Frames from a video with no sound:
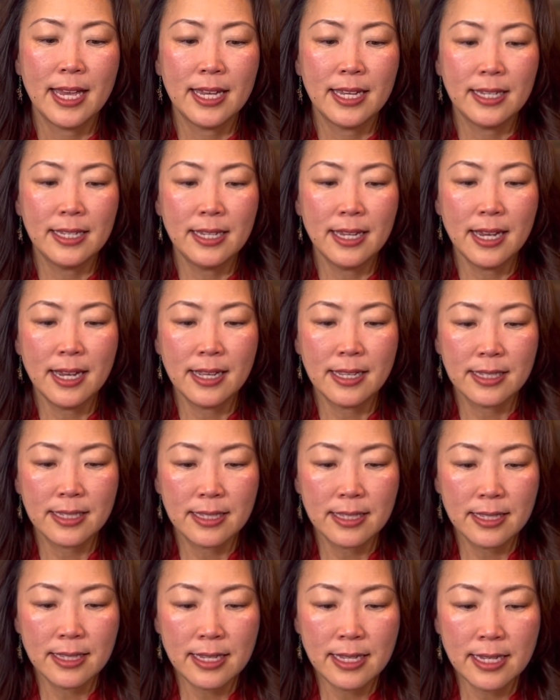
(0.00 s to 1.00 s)
Yes,
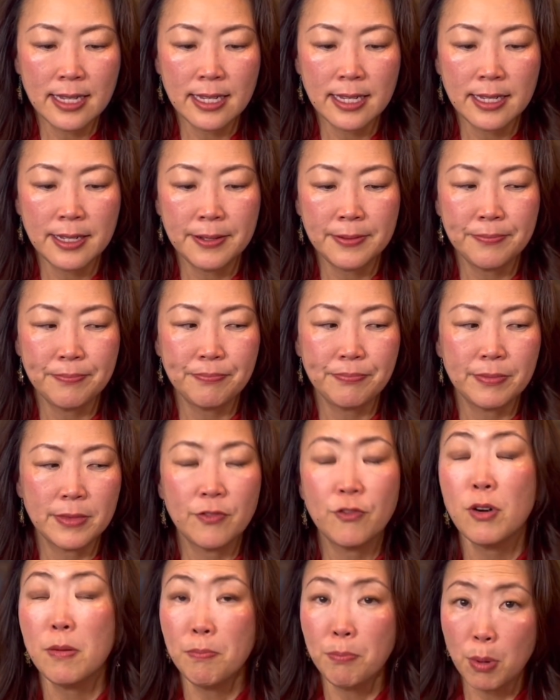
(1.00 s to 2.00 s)

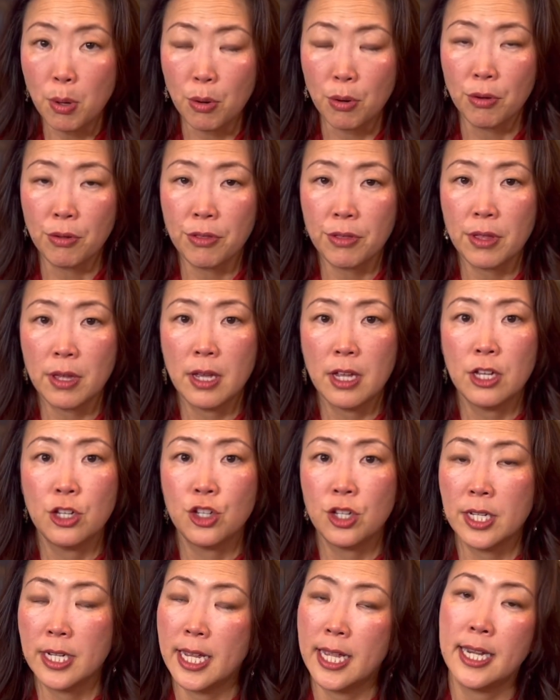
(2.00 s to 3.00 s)
for both,
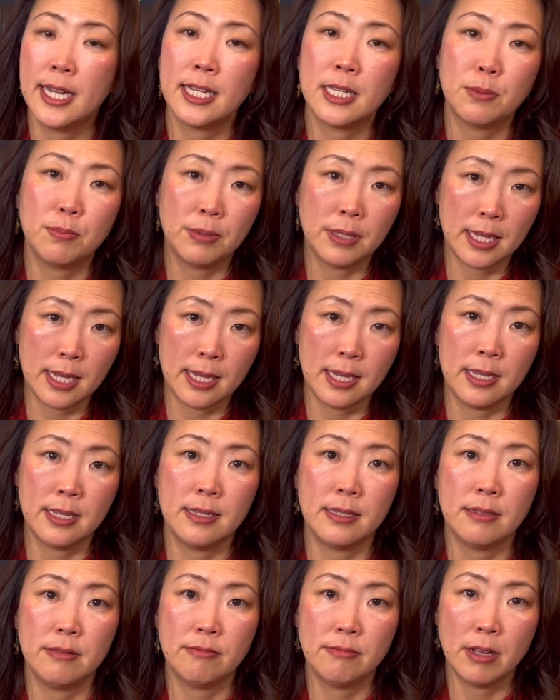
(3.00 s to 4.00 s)
genetics
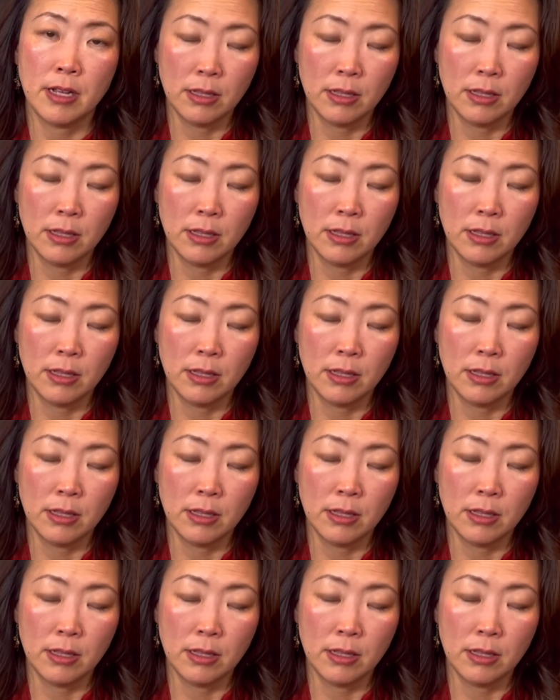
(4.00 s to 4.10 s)
plays a